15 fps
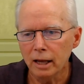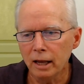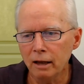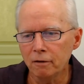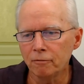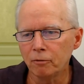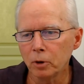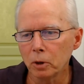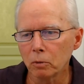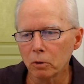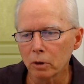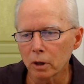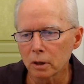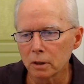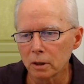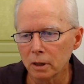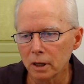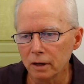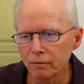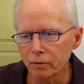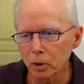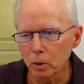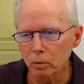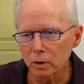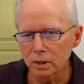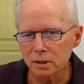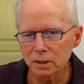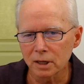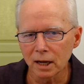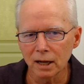if we were to if we were
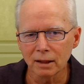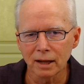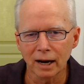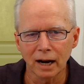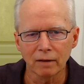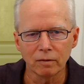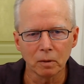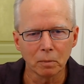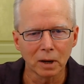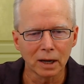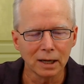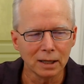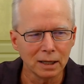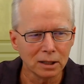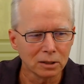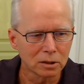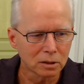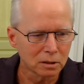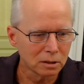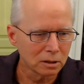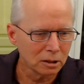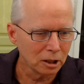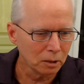to say that everybody needs